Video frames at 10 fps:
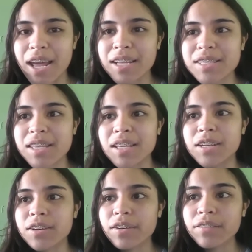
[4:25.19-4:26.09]
x and
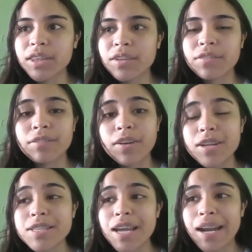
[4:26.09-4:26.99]
the derivative of
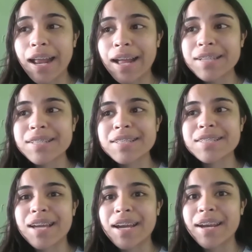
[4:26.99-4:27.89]
cosine x is
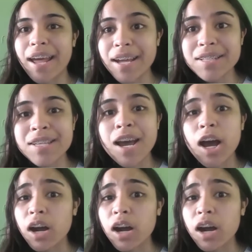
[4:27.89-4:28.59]
sine x